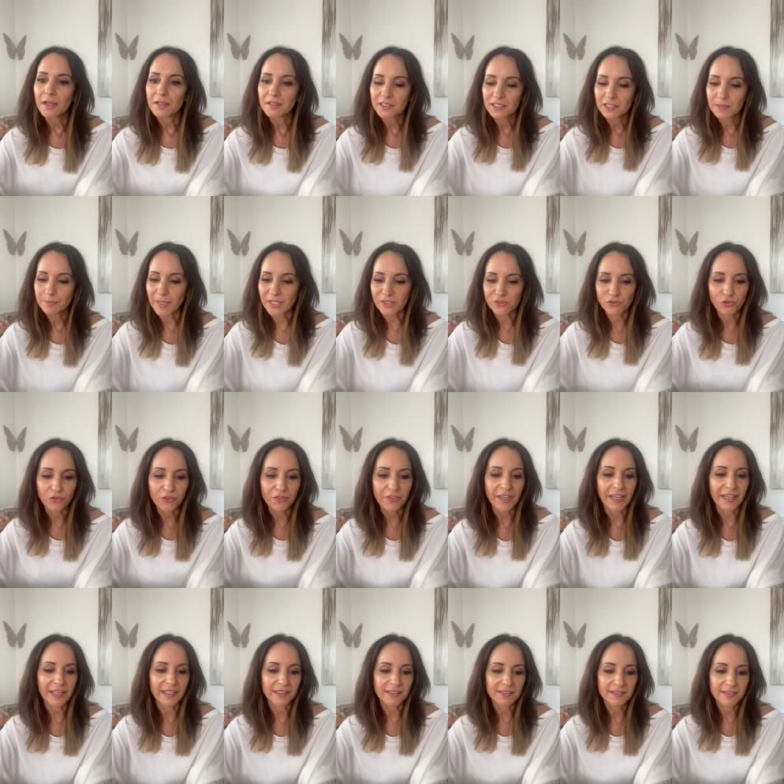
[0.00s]
special
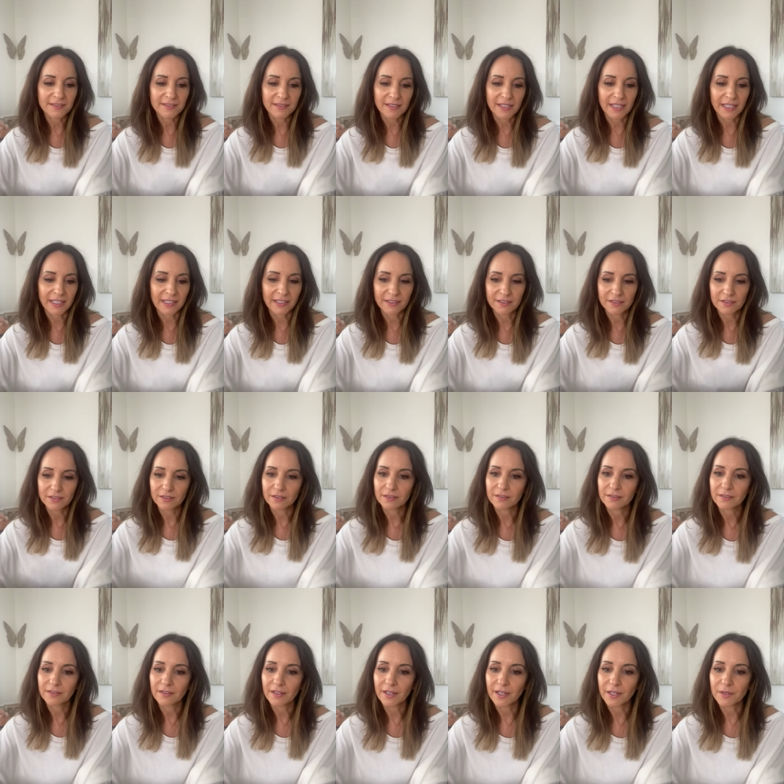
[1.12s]
thanks and
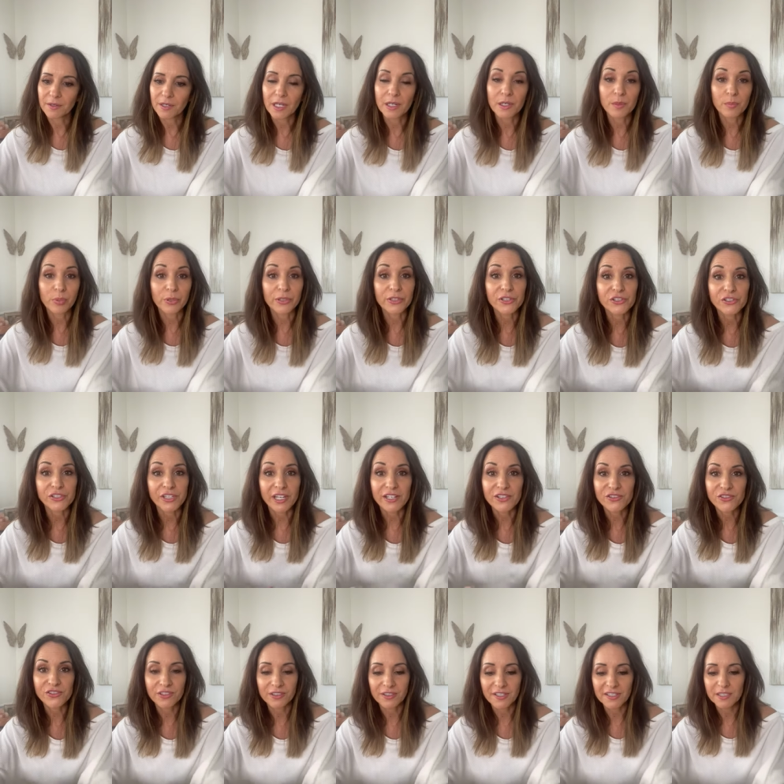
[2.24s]
uh, an
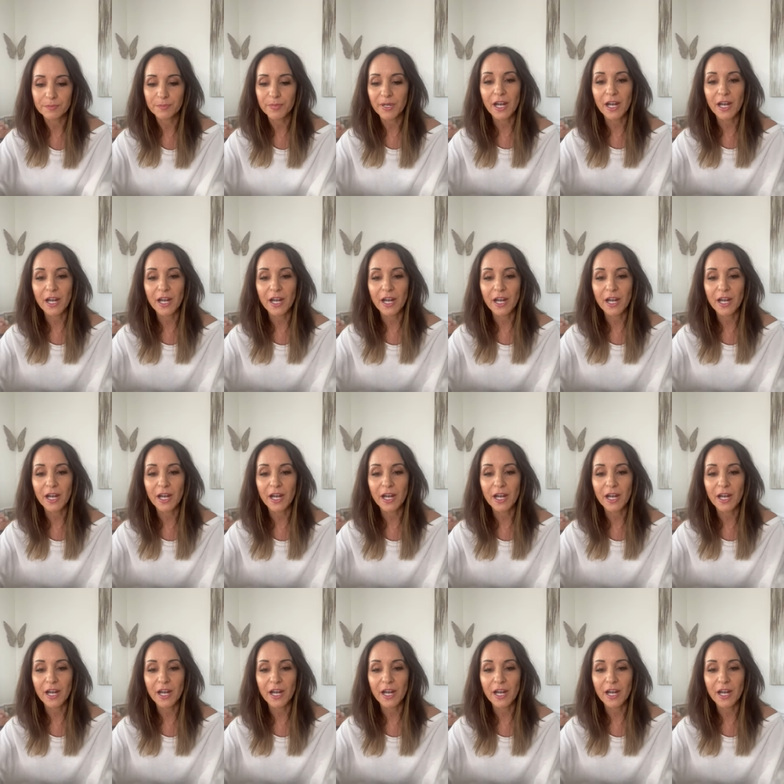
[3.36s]
appreciation list.